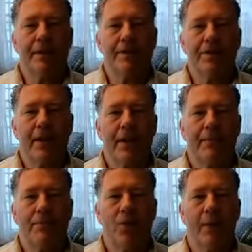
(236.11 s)
And then Sunday
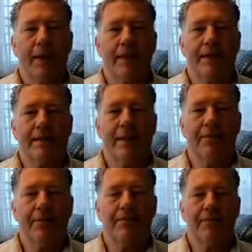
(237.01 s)
morning at
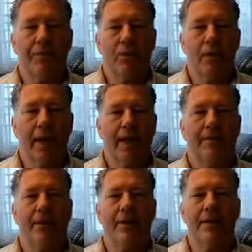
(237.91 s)
7 we'll
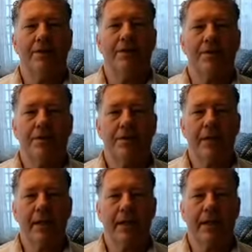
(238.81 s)
have our Easter
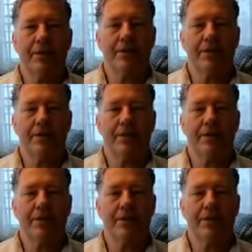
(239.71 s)
Sunday